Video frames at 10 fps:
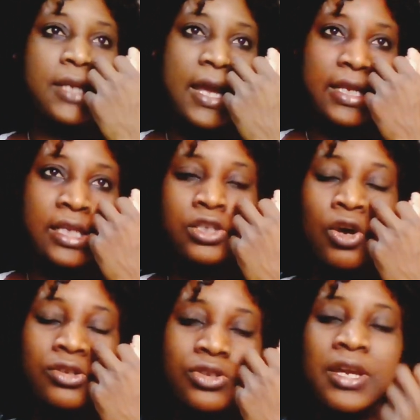Then
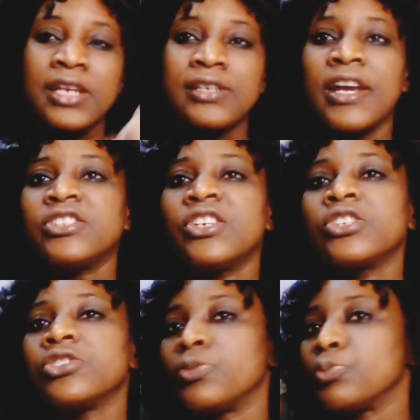it also aids
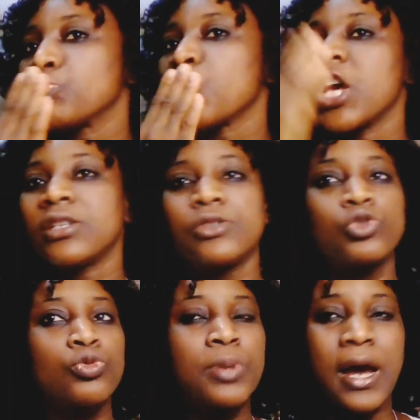digestion.
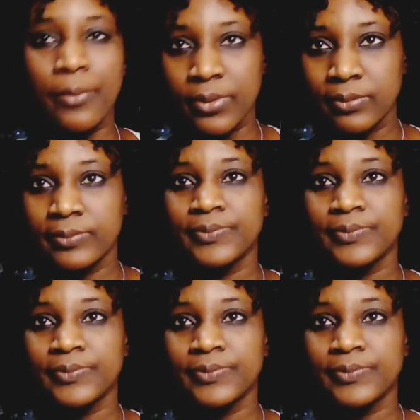Super.